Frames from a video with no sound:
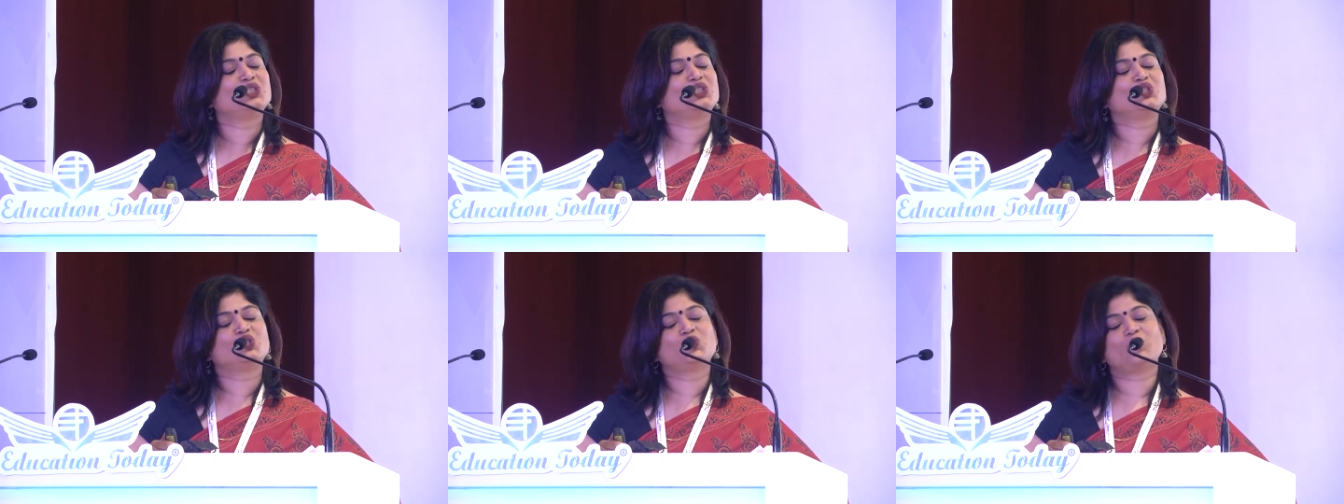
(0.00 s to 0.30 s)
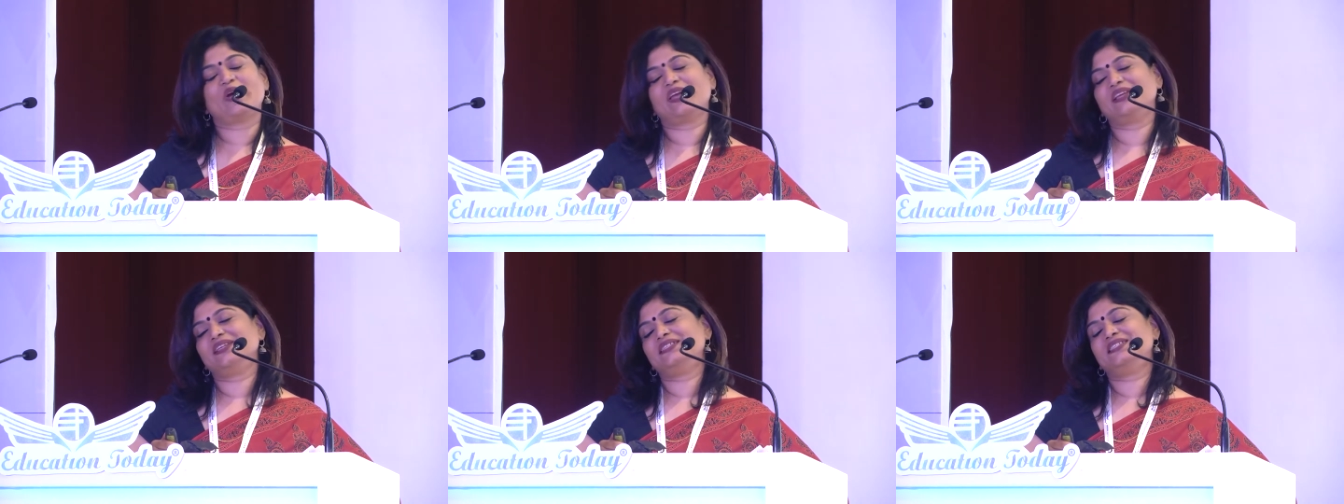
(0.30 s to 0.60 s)

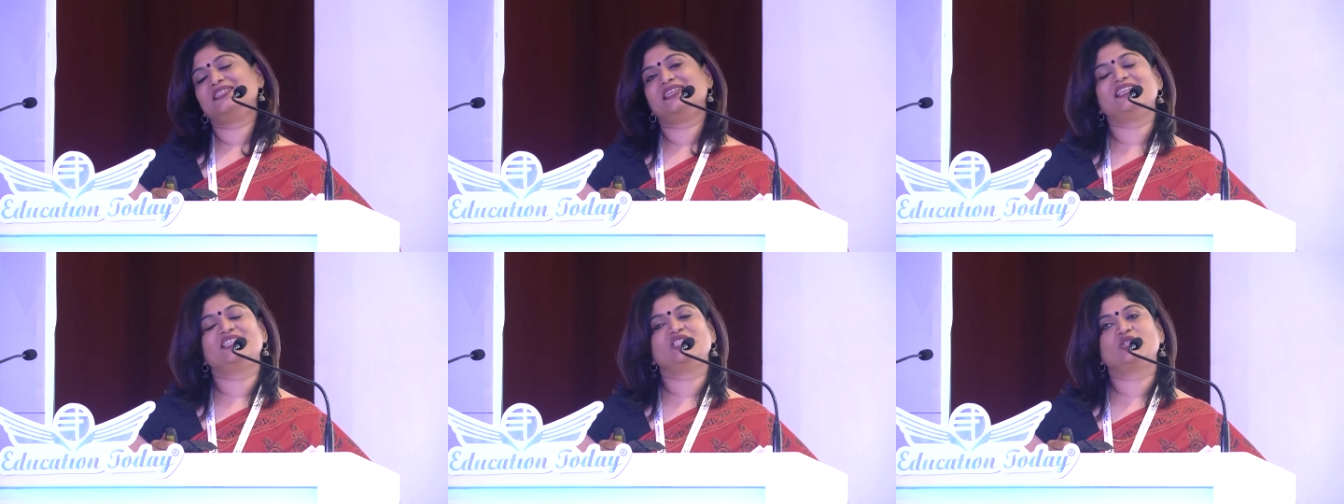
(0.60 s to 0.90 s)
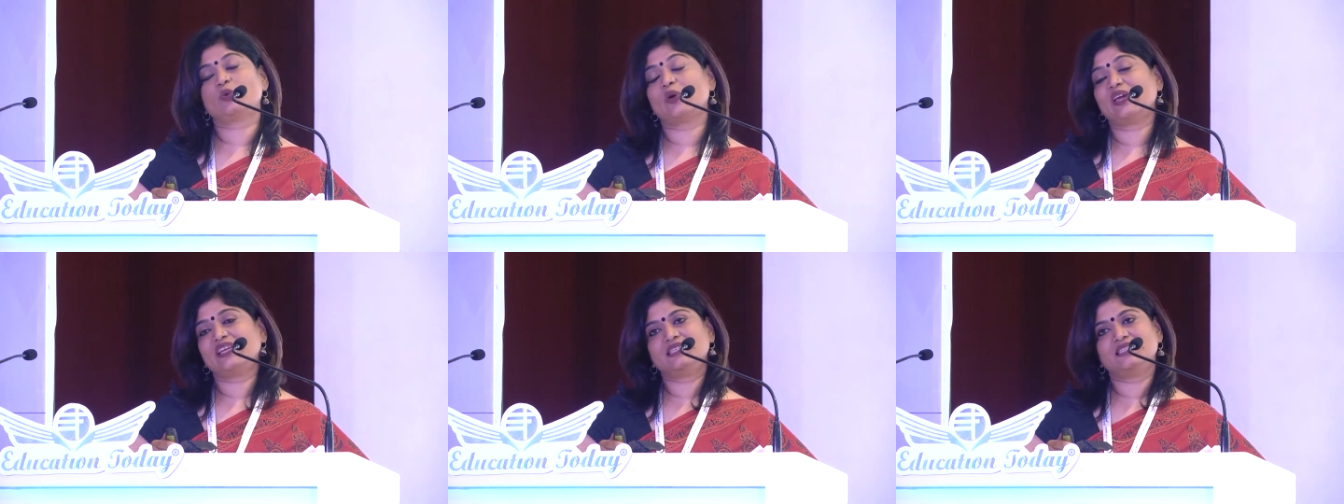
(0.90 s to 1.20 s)

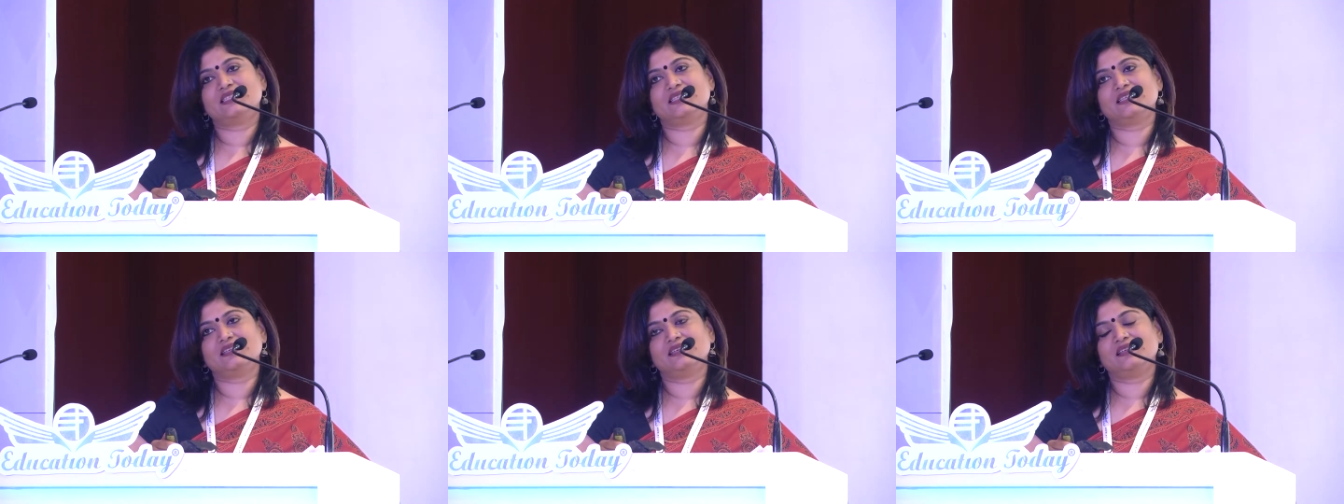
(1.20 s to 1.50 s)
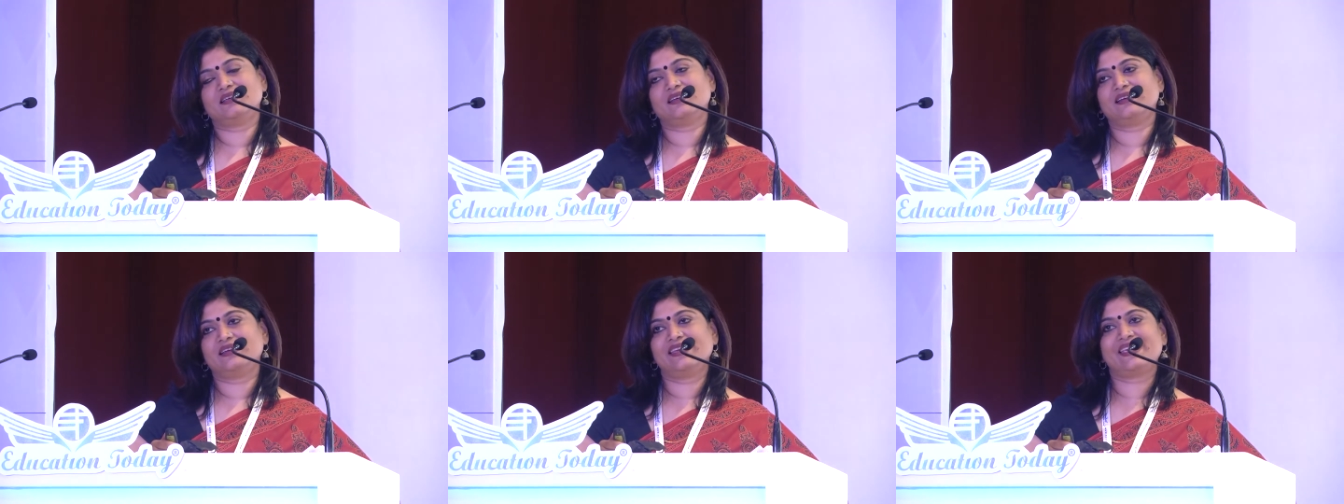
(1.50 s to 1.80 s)

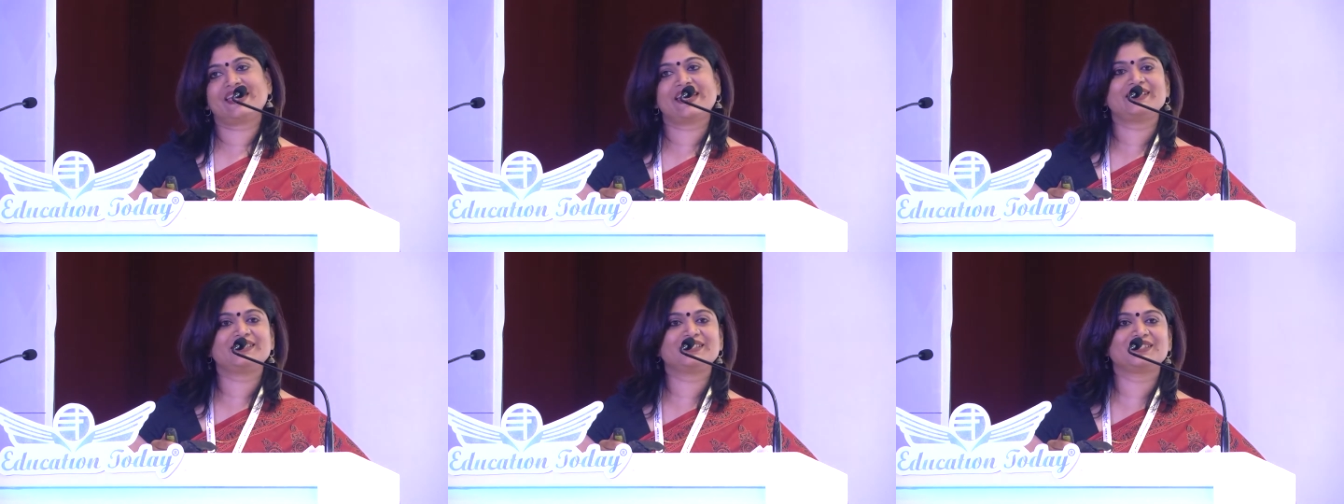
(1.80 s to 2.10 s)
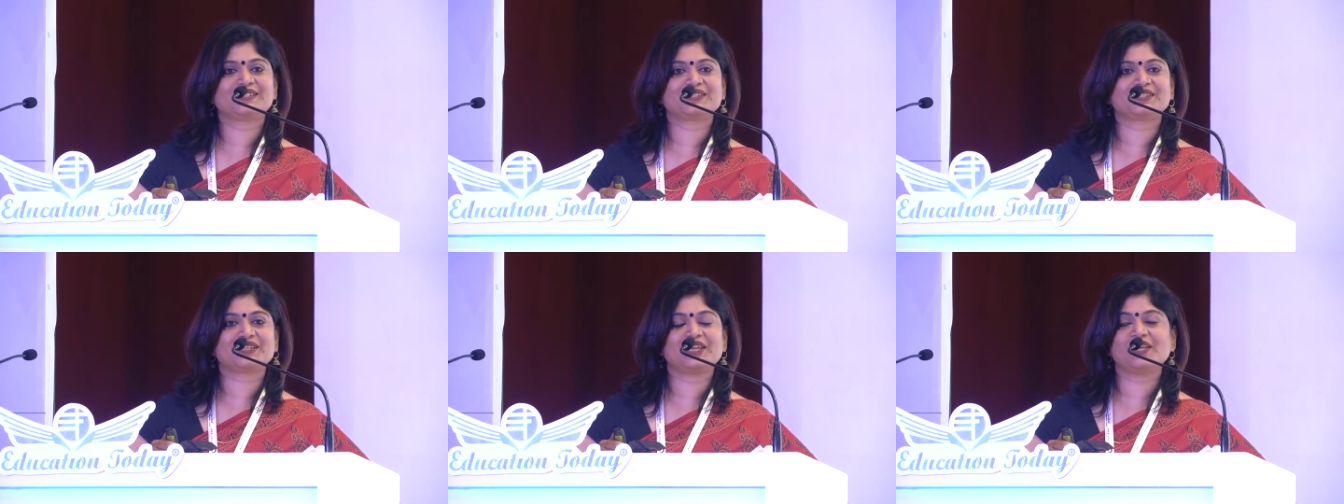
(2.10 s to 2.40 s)
2020,
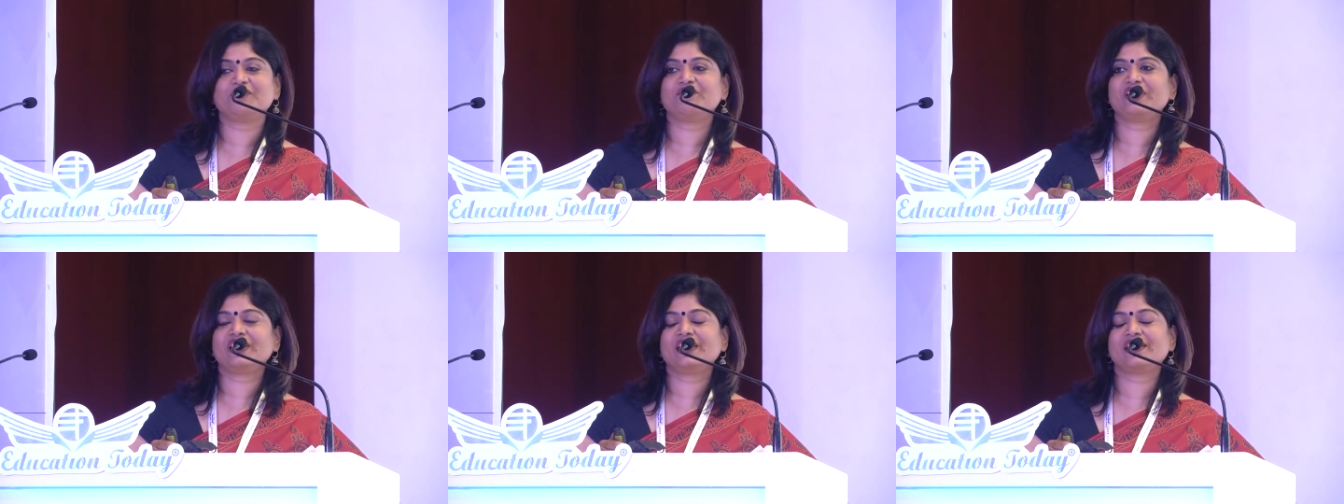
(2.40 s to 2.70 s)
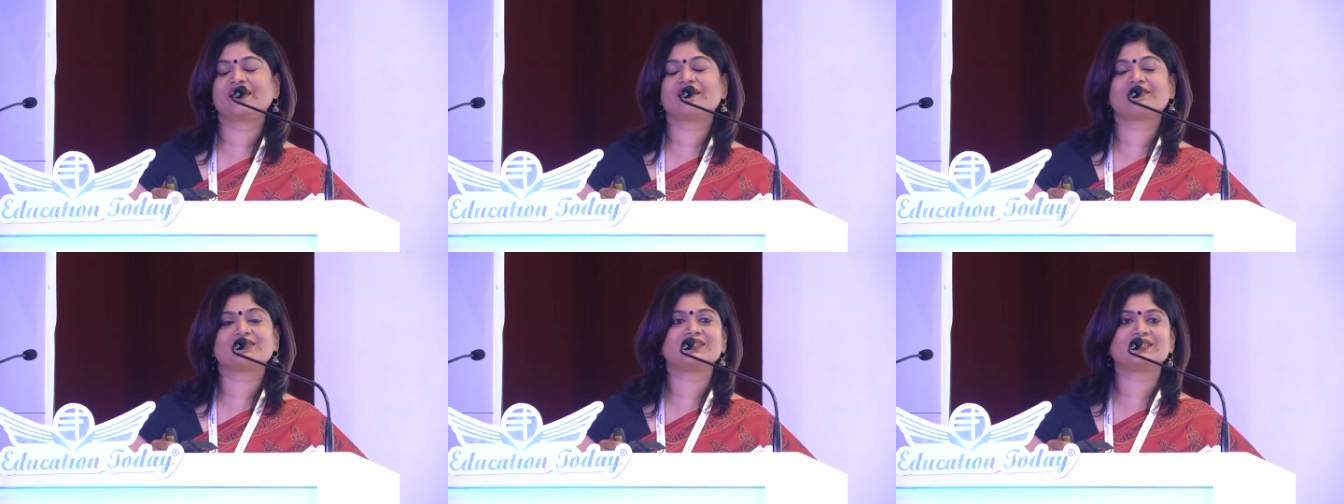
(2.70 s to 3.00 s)
yes, even
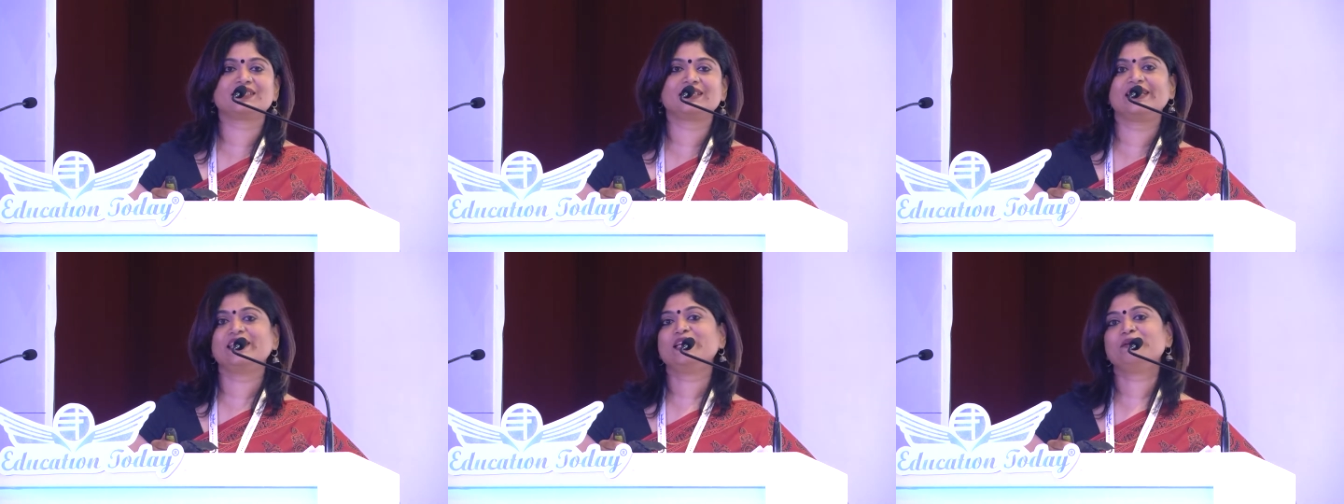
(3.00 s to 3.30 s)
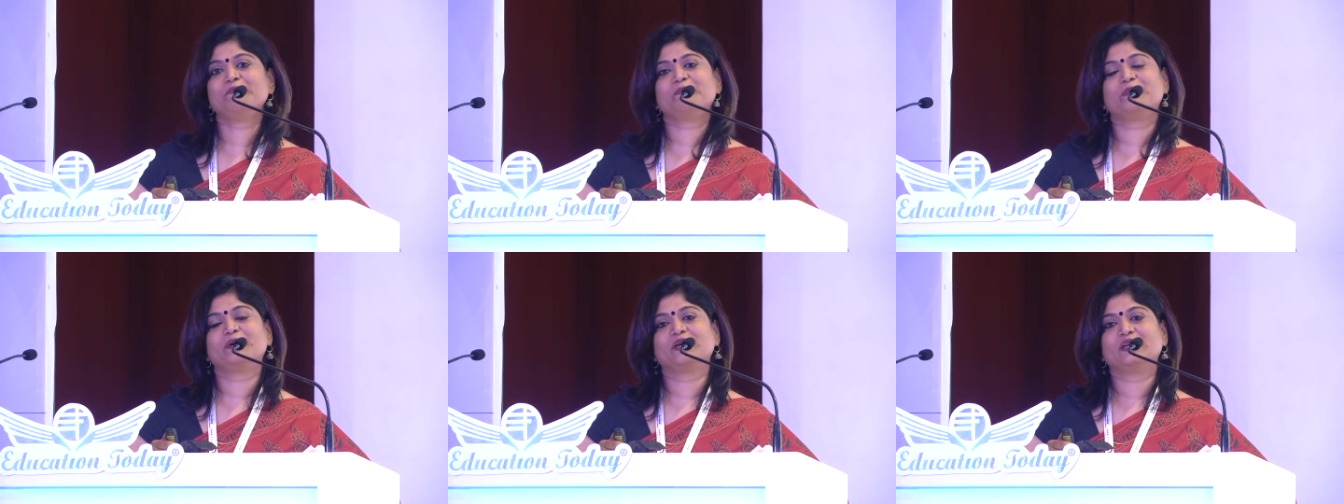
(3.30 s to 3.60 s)
in our
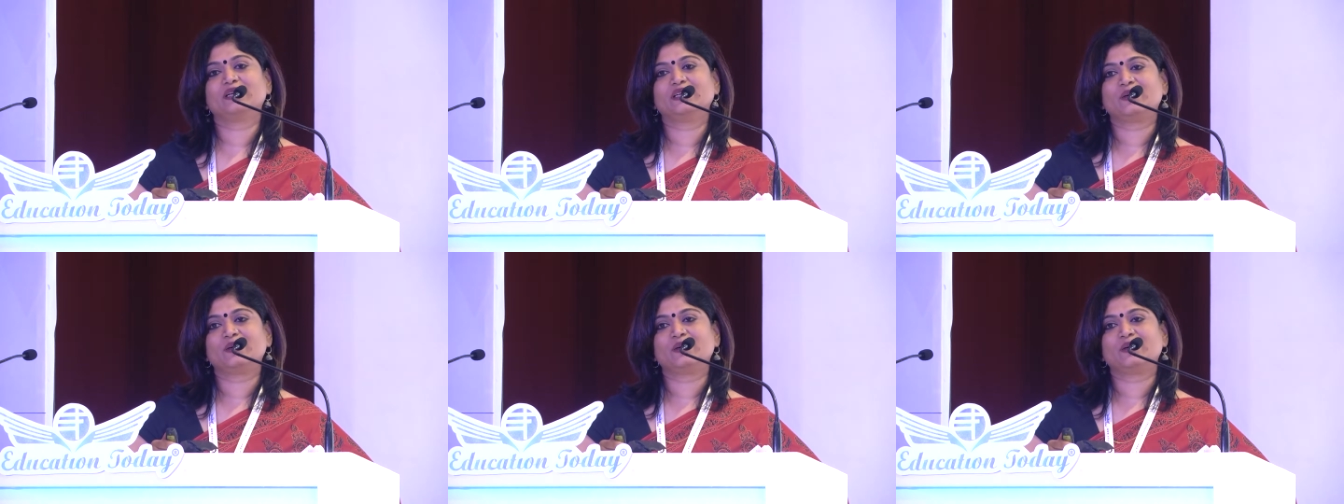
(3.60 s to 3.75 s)
sleep,